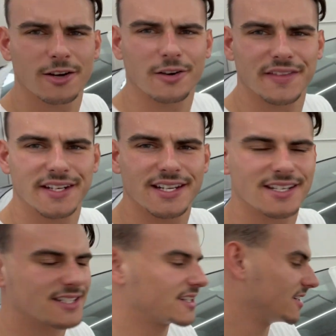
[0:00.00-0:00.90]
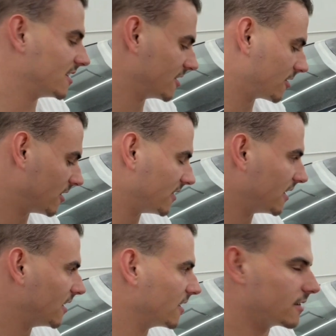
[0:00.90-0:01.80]
on the disc, or on
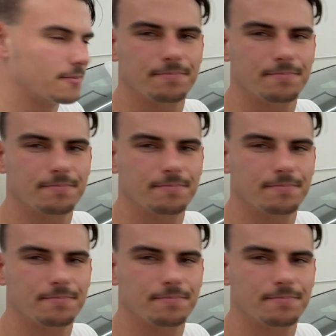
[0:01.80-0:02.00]
the